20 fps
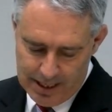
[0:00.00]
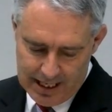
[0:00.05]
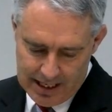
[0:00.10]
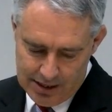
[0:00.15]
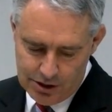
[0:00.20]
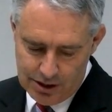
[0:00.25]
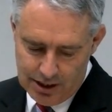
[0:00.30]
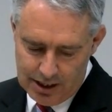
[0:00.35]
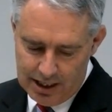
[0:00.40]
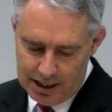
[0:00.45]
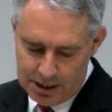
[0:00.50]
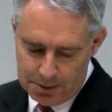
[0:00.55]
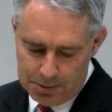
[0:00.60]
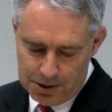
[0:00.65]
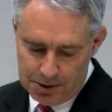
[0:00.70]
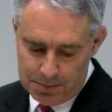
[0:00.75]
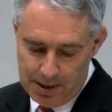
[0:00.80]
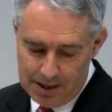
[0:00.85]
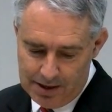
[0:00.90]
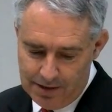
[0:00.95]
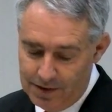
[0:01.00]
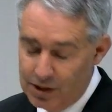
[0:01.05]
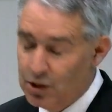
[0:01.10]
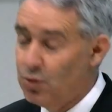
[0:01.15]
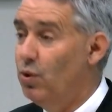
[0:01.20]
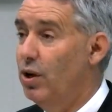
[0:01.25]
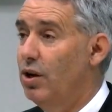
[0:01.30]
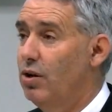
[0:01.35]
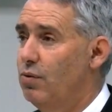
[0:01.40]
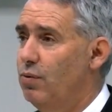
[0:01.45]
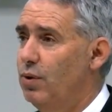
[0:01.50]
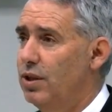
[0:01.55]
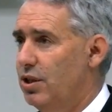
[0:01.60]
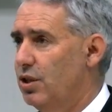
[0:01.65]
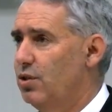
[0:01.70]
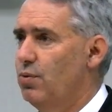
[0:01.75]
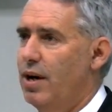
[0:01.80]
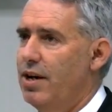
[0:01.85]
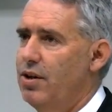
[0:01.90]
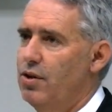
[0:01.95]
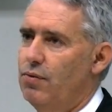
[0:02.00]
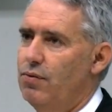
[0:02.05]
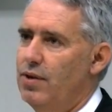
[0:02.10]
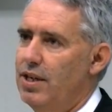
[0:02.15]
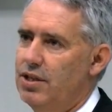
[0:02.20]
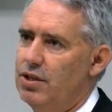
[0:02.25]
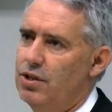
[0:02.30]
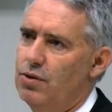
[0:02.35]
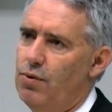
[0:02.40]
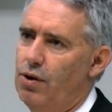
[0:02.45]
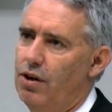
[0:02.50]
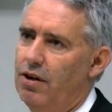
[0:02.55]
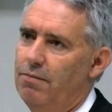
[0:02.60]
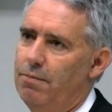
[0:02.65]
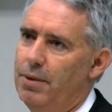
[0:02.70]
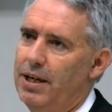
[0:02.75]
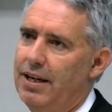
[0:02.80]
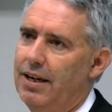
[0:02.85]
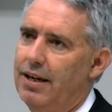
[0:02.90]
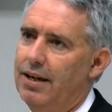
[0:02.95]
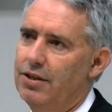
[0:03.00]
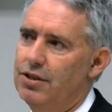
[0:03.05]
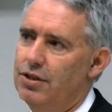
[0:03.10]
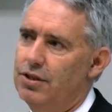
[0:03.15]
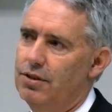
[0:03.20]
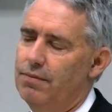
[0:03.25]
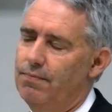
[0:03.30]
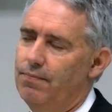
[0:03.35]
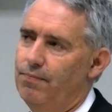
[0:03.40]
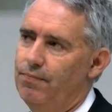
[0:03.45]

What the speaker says: an engineer's perspective as well, which is one of the reasons why I've been asked.